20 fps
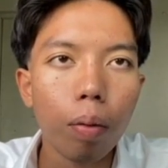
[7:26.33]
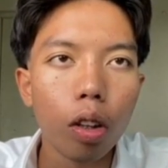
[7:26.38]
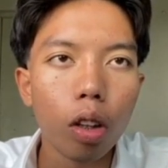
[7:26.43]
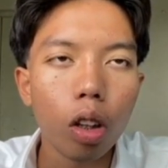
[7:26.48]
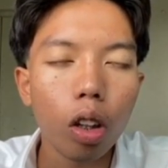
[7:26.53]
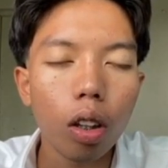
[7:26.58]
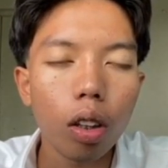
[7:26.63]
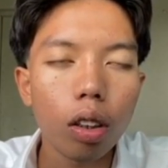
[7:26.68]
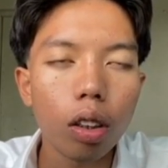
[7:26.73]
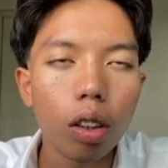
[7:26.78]

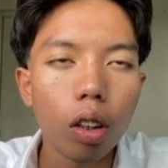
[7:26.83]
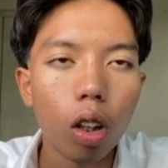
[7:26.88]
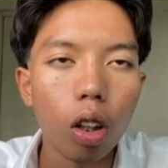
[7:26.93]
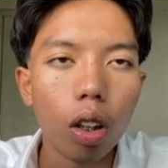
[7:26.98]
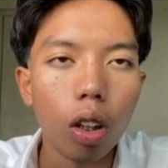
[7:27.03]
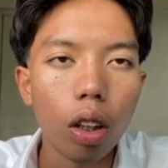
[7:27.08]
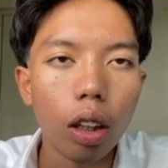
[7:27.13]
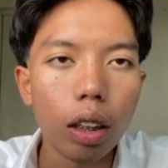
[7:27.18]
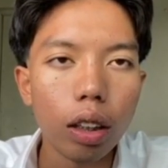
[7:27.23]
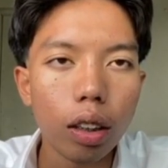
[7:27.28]
cause
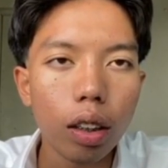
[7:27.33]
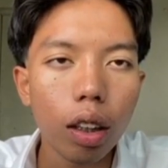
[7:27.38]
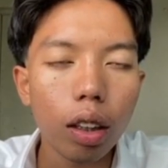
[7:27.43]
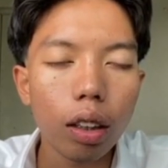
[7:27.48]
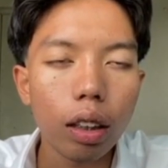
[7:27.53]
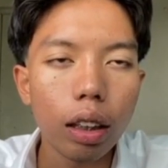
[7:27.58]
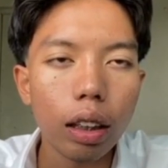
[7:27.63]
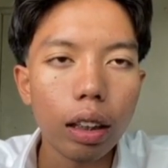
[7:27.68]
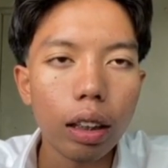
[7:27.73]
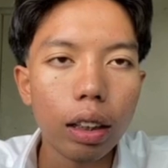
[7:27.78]
or
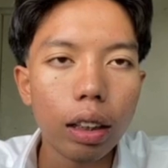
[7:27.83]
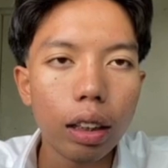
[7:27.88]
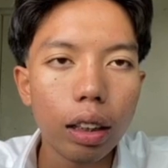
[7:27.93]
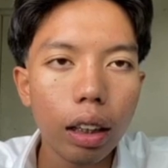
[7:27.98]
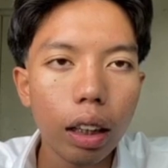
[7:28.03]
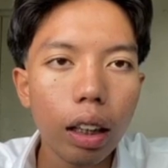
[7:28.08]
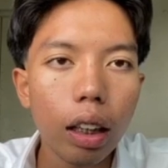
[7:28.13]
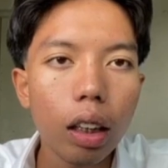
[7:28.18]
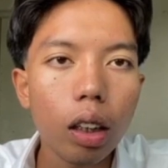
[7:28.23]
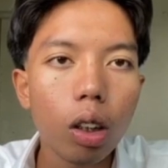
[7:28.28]
result in
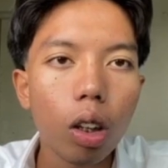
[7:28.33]
serious